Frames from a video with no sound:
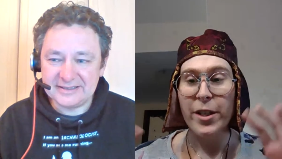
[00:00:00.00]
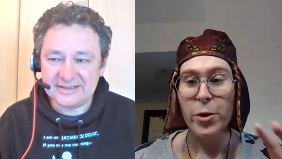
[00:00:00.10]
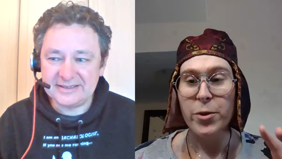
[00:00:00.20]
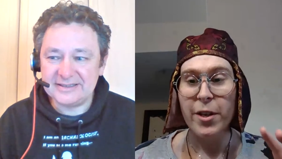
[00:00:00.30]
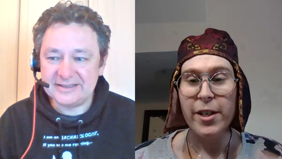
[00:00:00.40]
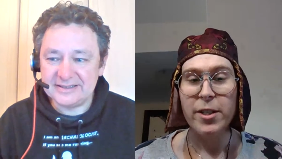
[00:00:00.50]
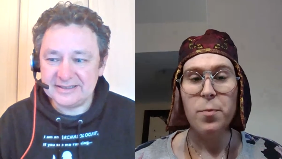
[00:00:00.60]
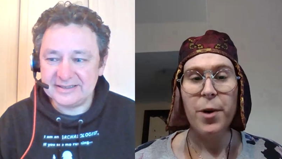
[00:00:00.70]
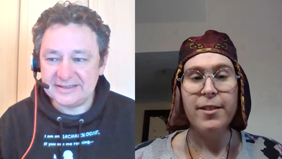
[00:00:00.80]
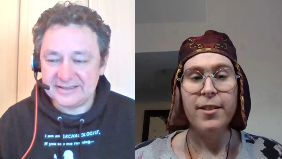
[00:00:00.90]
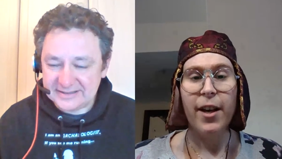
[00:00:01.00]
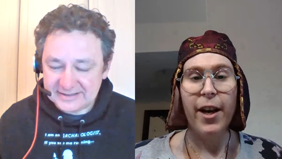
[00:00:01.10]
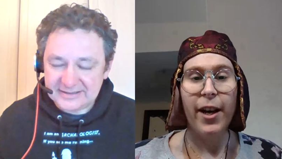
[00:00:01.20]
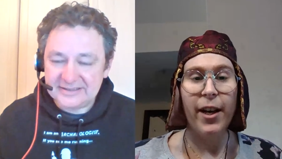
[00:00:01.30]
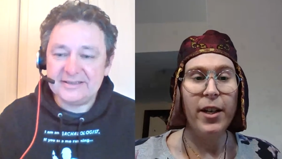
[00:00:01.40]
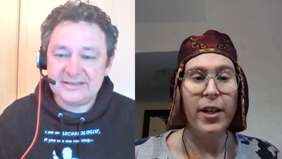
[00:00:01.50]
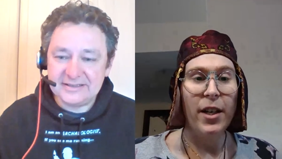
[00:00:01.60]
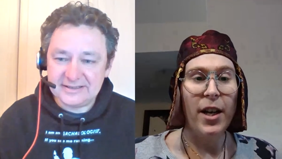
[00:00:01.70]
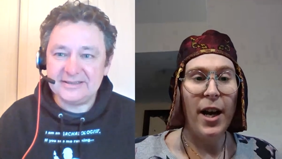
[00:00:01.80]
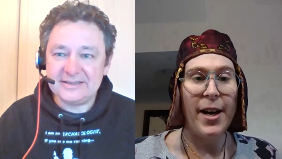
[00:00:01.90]
Speaker 1: those areas but uh,
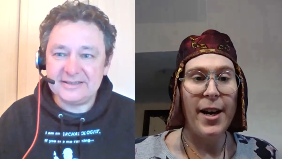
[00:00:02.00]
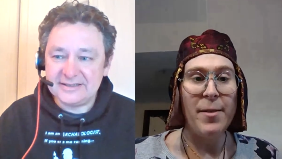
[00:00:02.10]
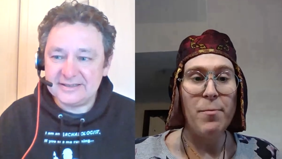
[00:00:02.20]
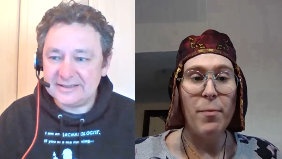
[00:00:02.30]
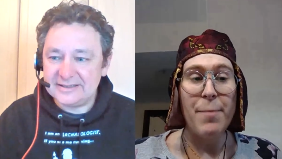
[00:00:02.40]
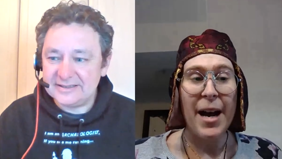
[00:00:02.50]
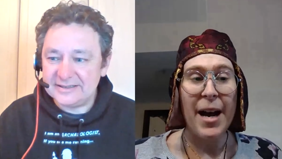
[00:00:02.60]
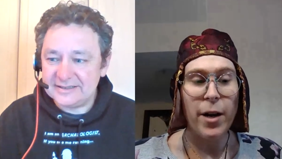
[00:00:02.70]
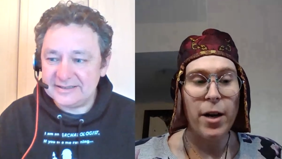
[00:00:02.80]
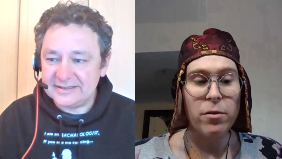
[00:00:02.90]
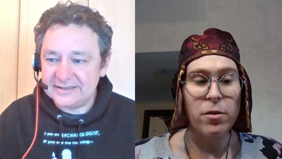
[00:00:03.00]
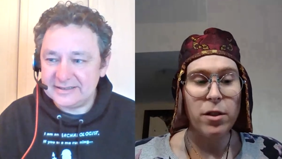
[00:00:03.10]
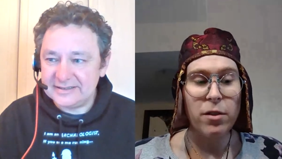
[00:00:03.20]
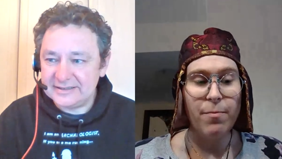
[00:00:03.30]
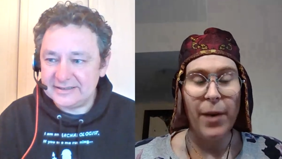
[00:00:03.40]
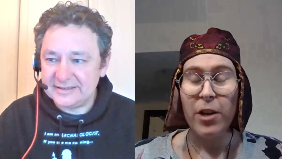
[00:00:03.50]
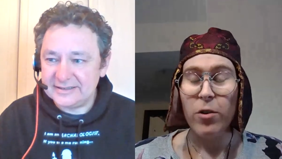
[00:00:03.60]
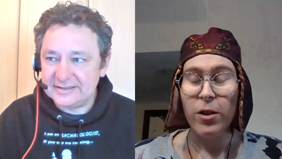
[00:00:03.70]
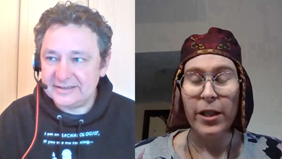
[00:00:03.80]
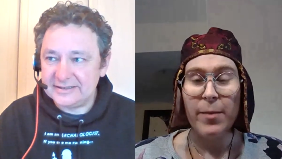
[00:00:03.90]
i my background my
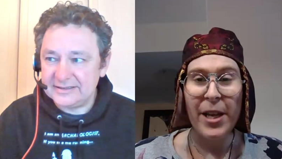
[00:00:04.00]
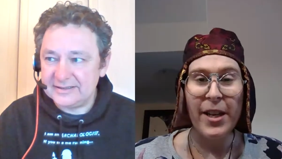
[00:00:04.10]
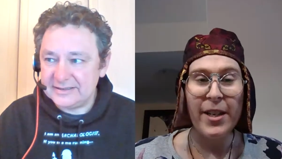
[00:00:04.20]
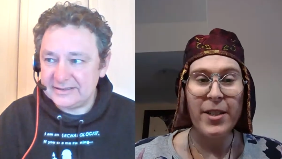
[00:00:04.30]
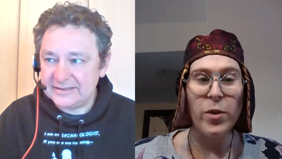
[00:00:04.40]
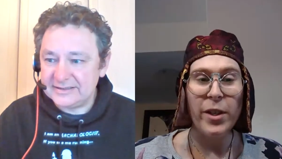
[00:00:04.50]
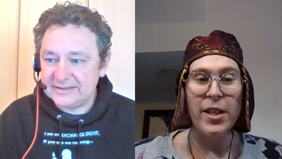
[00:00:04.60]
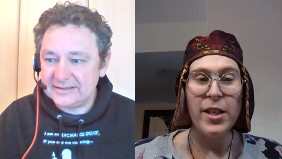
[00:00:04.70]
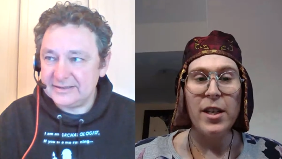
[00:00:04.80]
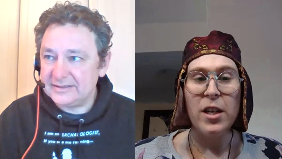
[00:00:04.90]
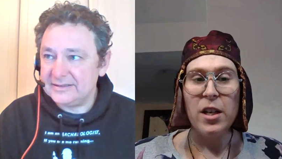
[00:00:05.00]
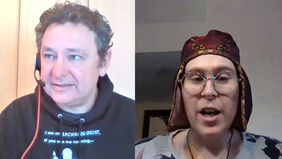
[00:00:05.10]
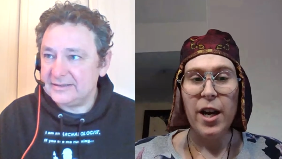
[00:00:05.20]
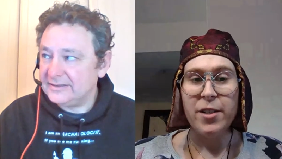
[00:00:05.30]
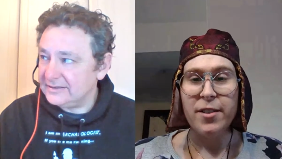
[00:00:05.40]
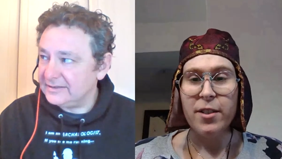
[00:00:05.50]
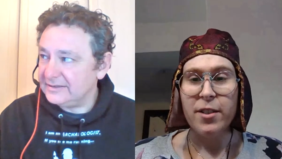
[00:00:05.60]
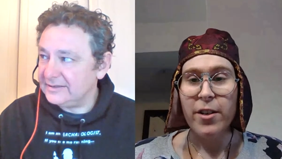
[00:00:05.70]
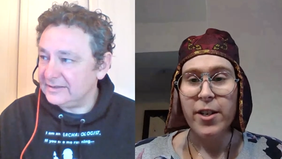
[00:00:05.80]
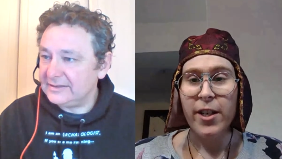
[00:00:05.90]
early beginnings really uh,
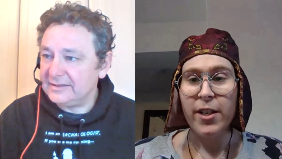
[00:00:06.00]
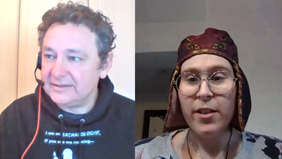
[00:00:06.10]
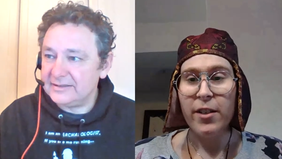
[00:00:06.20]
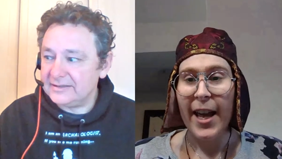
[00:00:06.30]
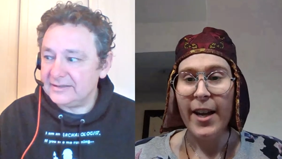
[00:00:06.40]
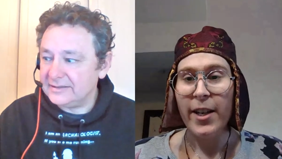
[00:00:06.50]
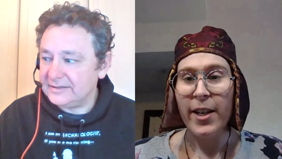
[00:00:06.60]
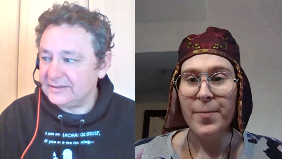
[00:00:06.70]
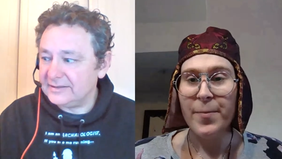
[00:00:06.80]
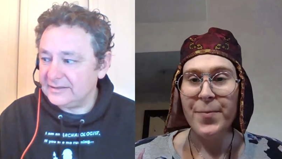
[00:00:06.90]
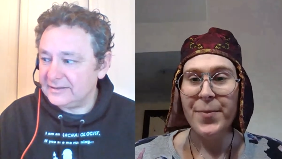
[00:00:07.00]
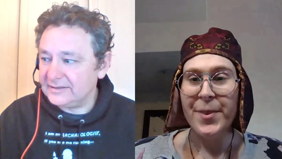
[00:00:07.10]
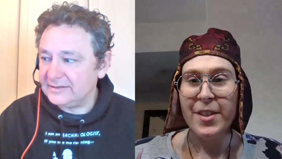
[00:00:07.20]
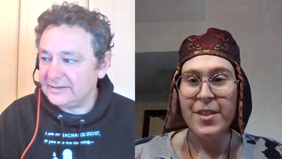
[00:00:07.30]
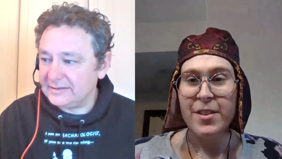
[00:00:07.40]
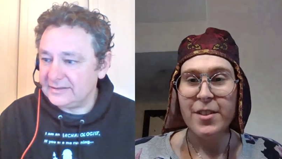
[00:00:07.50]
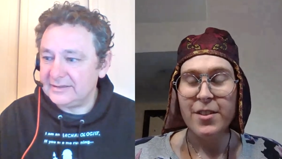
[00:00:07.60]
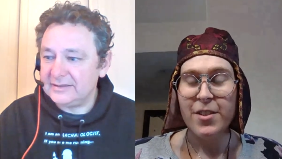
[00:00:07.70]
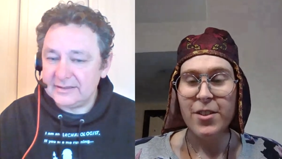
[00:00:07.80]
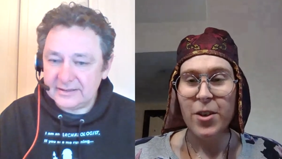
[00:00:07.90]
started
Speaker 2: in canada
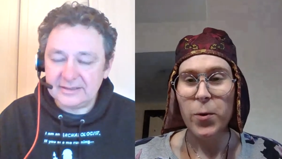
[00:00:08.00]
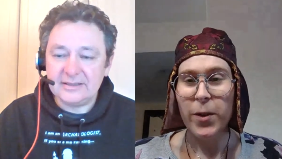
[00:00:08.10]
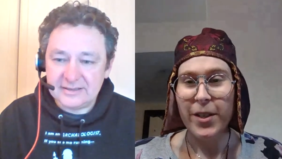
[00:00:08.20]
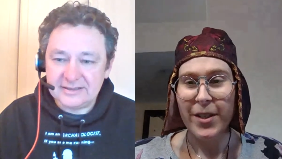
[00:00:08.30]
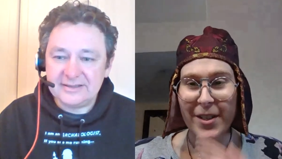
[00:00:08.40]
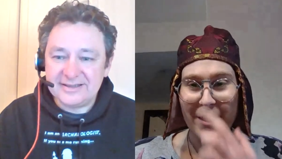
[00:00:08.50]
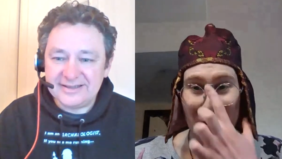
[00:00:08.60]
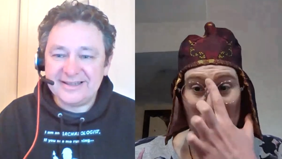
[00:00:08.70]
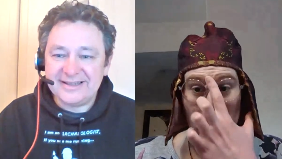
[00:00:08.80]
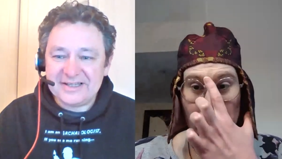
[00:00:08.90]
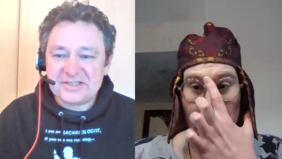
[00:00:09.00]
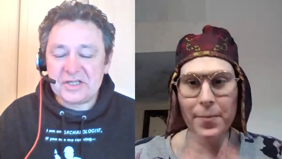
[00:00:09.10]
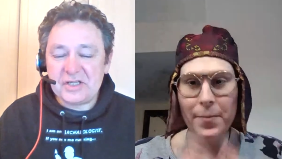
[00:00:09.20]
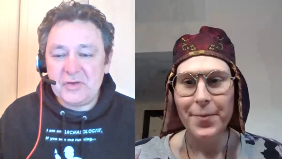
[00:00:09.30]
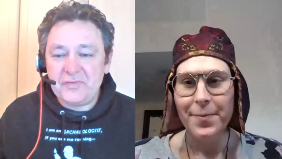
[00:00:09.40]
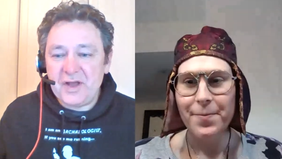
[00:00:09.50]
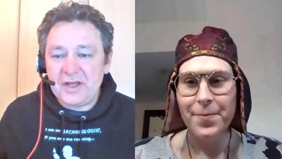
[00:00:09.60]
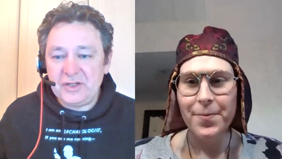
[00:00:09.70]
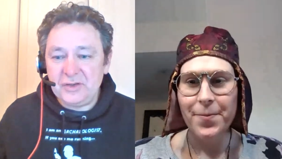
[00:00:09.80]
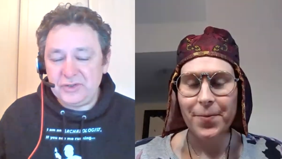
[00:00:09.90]
so so you've uh,
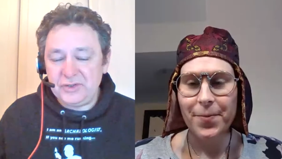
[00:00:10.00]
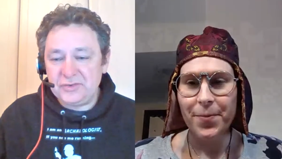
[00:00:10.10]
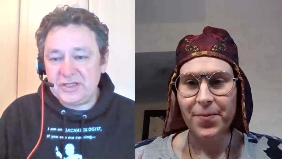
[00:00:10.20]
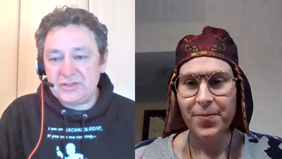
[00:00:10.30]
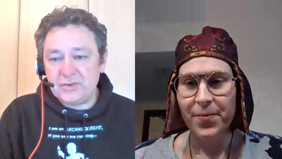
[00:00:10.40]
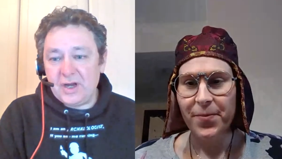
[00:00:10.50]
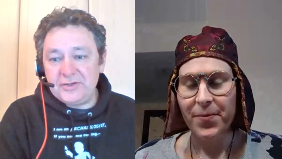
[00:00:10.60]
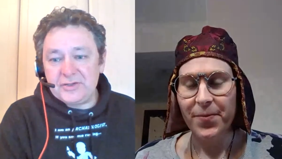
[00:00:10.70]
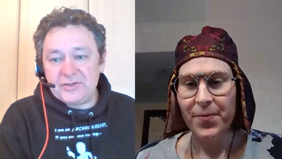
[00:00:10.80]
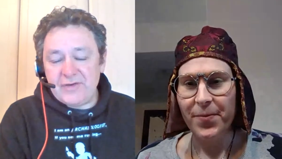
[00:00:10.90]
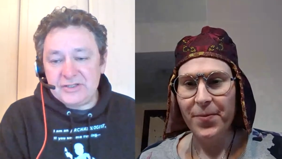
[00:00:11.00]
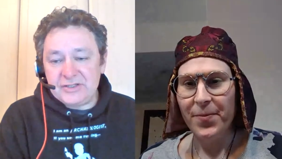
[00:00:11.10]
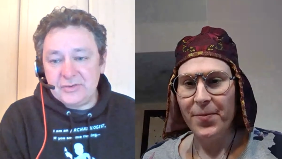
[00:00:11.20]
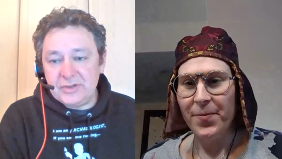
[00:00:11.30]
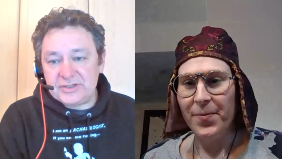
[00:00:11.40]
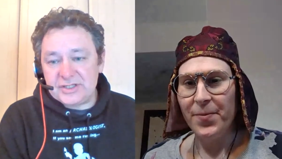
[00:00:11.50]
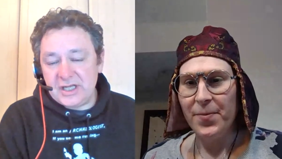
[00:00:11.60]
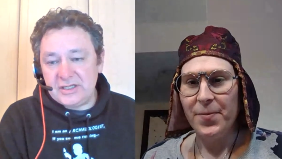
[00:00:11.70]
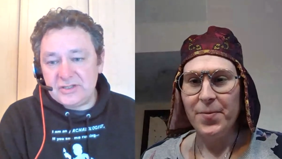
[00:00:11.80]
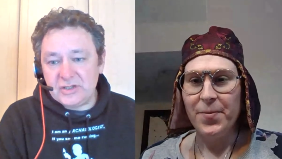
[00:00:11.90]
you you did your undergraduate uh,